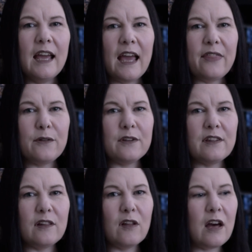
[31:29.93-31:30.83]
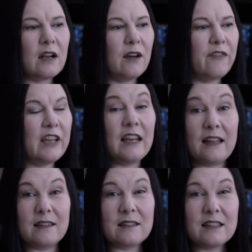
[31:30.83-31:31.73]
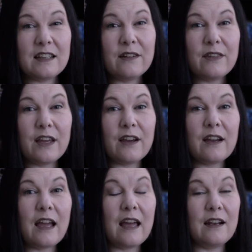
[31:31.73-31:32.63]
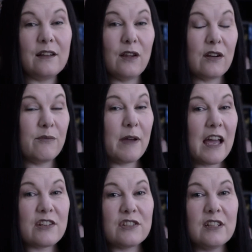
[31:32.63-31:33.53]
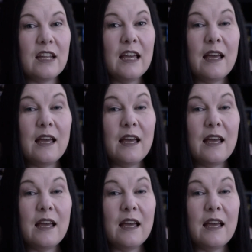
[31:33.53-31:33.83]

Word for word: and there is a lot of innate skill there and a lot of passion,